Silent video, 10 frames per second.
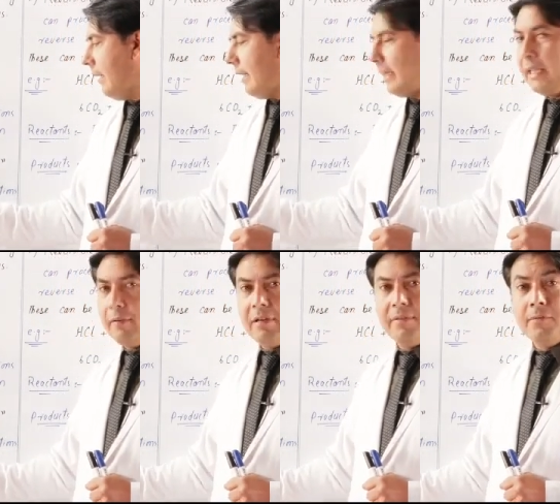and
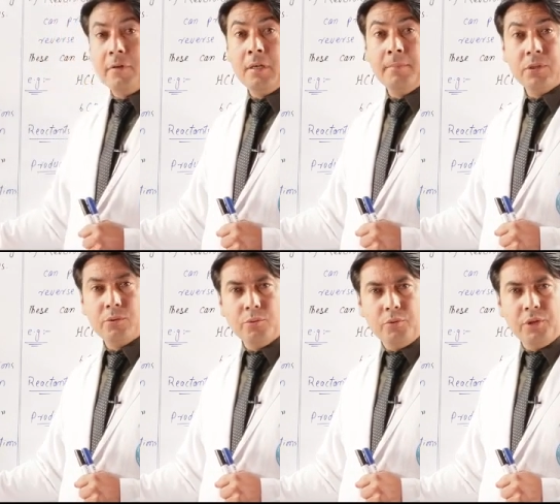they will form
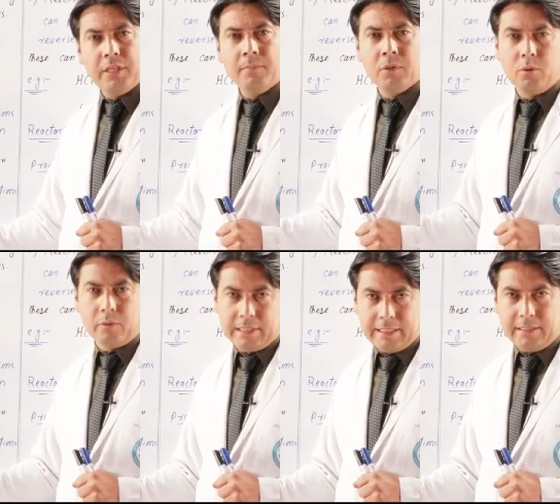sodium
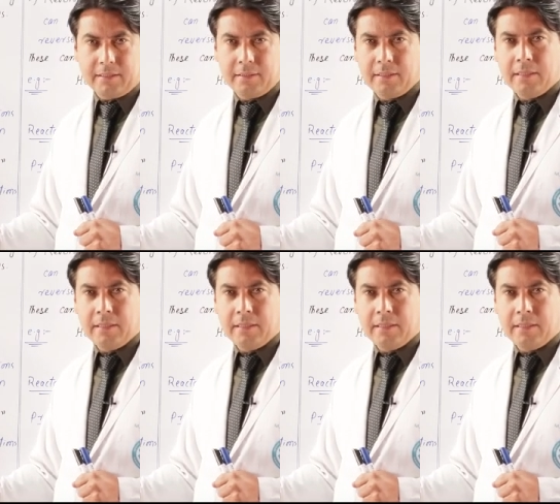chloride.